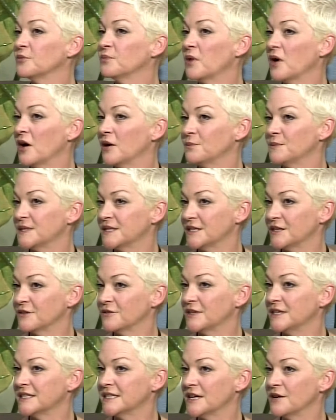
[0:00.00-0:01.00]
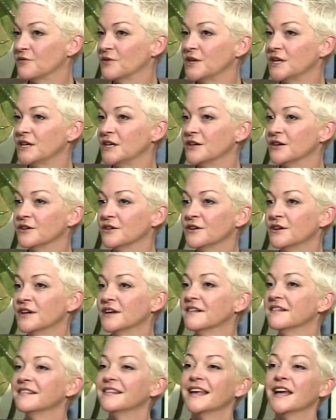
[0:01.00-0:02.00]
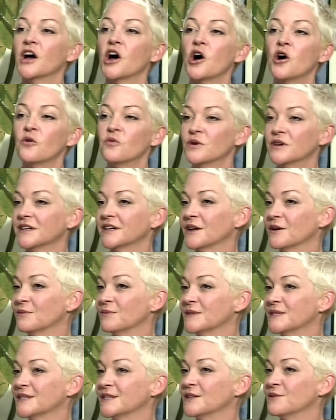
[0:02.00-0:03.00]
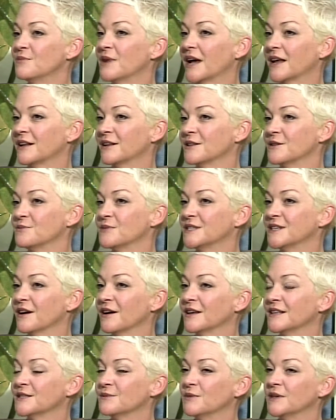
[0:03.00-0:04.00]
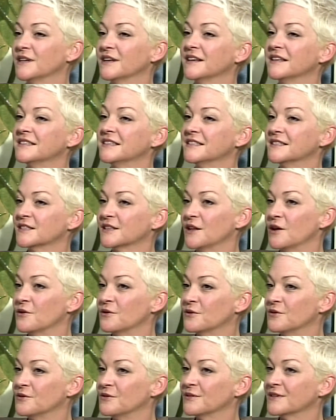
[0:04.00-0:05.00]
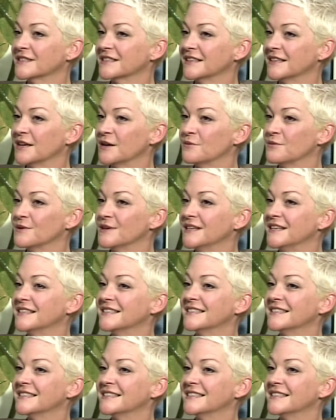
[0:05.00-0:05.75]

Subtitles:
pop series every year, they all want to come to the Battle of the Batons because it's local celebrities.